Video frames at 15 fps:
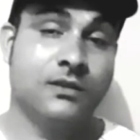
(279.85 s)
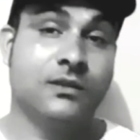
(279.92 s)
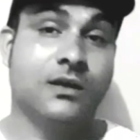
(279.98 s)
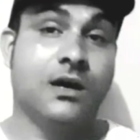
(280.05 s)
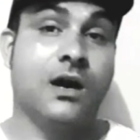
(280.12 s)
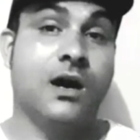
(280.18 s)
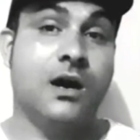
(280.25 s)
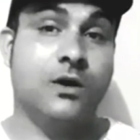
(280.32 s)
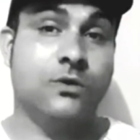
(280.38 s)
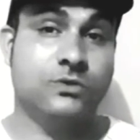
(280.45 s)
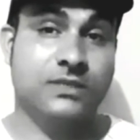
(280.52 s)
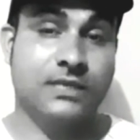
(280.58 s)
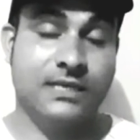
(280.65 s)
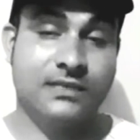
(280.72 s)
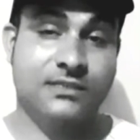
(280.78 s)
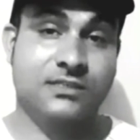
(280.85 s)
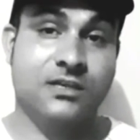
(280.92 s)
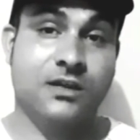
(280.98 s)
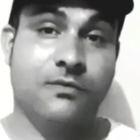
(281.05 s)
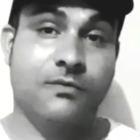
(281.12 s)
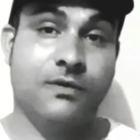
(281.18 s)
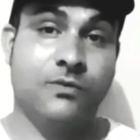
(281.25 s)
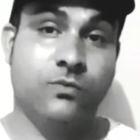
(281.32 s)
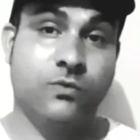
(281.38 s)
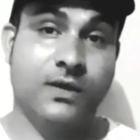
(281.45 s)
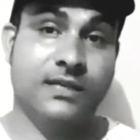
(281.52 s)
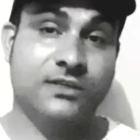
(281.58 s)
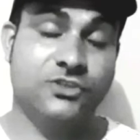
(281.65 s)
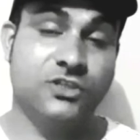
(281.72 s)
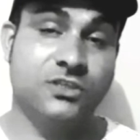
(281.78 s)
The house is covered
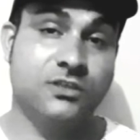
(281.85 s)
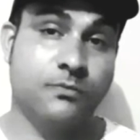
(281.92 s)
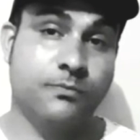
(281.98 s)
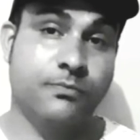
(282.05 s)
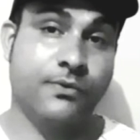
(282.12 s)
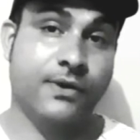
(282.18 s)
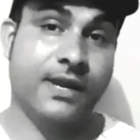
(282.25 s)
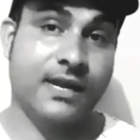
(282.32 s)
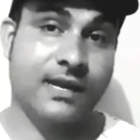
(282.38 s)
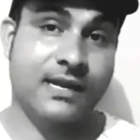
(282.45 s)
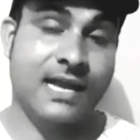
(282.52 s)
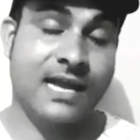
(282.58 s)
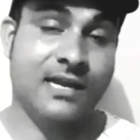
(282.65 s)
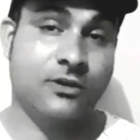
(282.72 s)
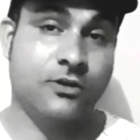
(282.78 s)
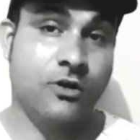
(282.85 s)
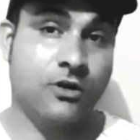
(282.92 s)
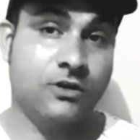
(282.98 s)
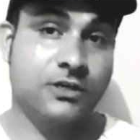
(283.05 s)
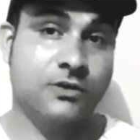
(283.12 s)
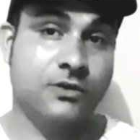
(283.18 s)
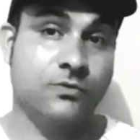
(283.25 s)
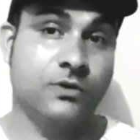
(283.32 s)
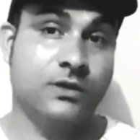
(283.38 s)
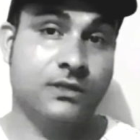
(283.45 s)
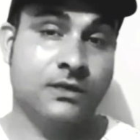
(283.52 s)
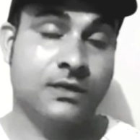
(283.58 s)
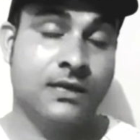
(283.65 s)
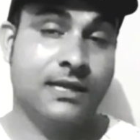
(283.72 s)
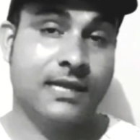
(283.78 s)
with gingerbread and coated with
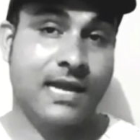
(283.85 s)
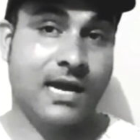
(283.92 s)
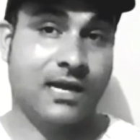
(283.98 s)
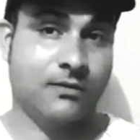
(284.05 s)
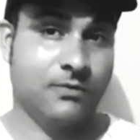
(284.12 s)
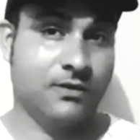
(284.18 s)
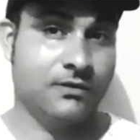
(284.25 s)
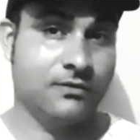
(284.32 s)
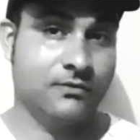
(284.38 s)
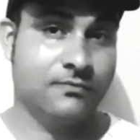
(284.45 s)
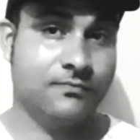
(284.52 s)
caramel.